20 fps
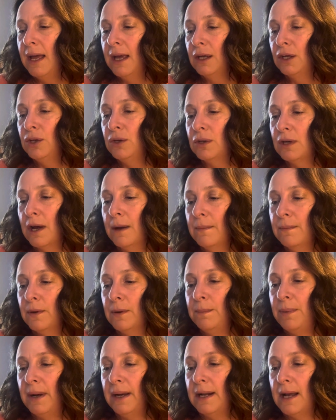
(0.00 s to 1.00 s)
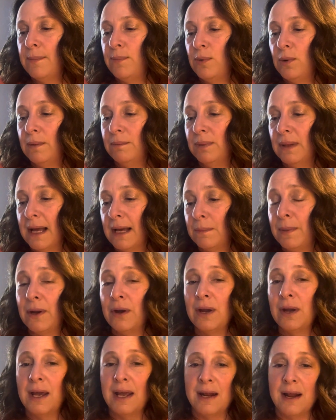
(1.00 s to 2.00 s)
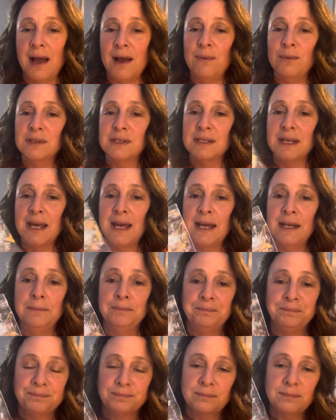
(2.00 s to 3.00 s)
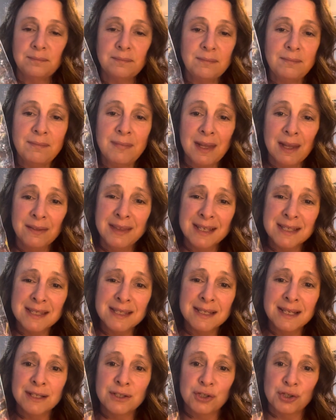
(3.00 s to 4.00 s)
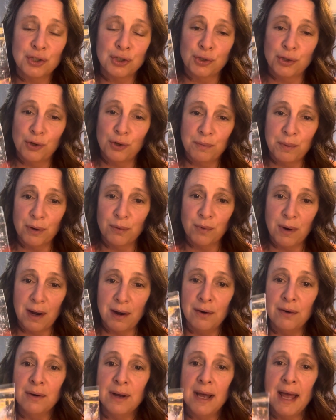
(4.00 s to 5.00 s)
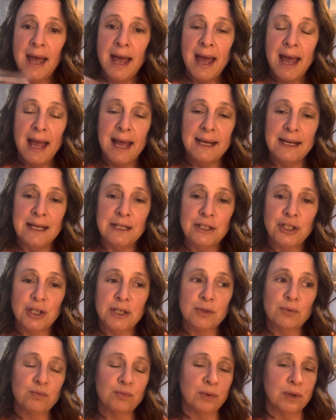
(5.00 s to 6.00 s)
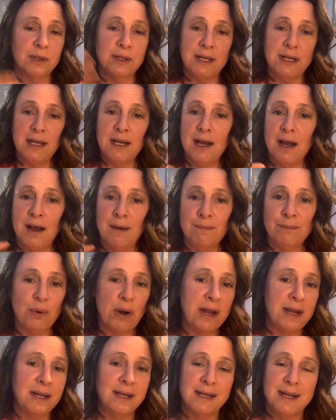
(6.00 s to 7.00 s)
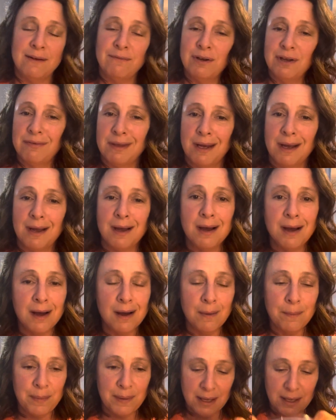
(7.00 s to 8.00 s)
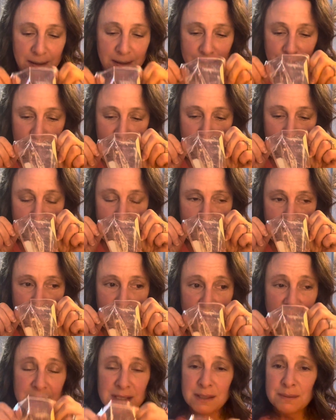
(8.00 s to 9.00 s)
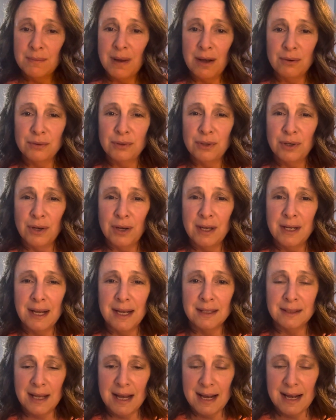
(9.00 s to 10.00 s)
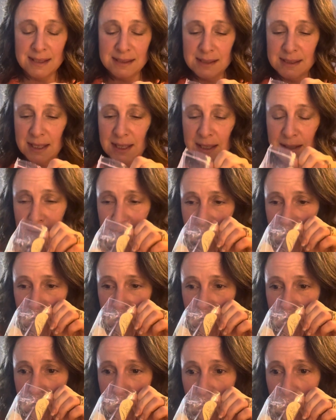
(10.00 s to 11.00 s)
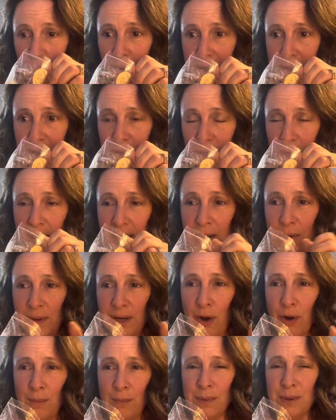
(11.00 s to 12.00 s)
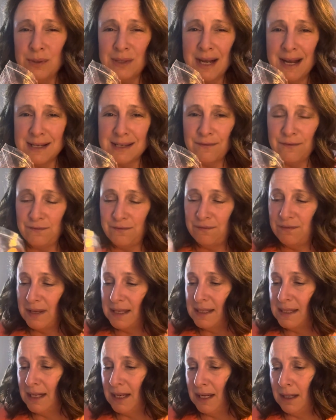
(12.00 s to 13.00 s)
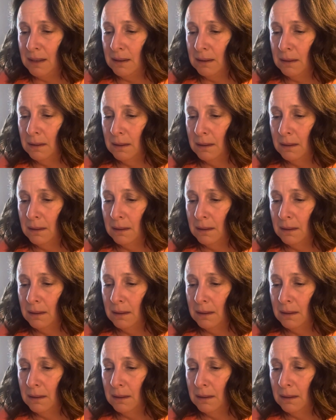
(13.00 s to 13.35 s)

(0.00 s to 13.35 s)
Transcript: cucumber, pineapple, and blackberry. And I will say this did super well. And it just really um, brightened everything up and smelled good and lasted quite a while. It almost has a fizzy